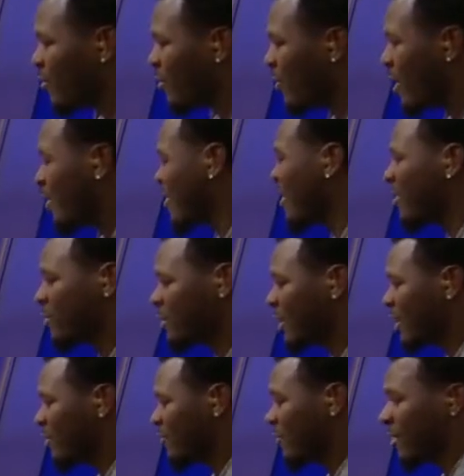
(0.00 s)
not I would say
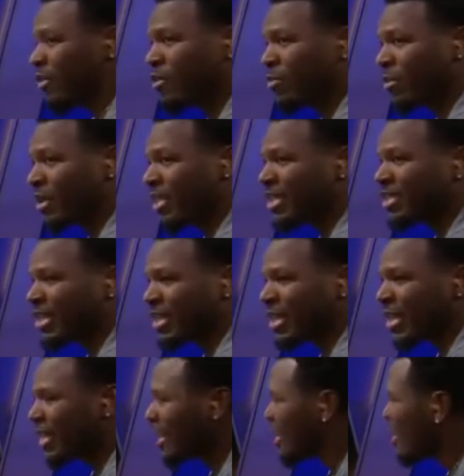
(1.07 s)
it's fear, but he's that guy
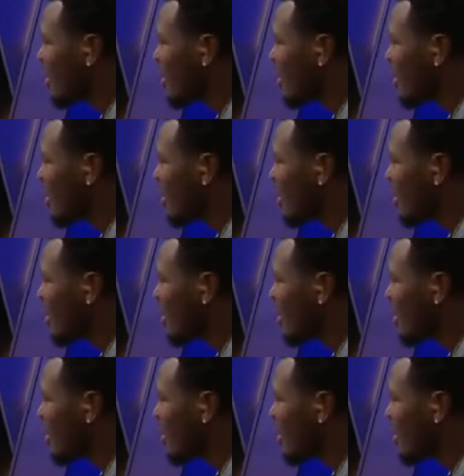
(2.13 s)
that